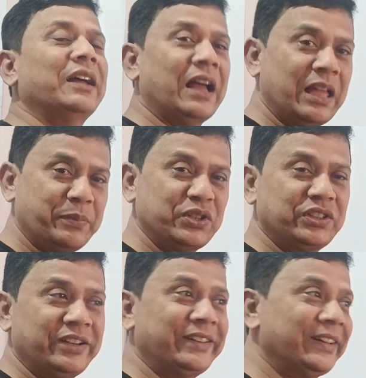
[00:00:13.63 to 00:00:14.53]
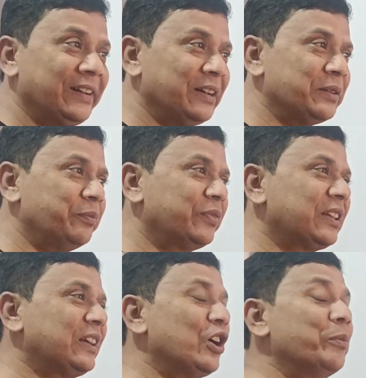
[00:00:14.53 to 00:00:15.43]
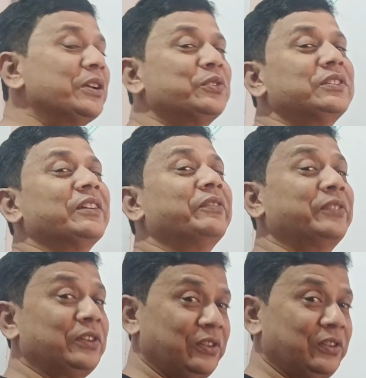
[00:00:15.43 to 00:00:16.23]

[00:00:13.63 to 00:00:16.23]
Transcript: I appreciate the comments which have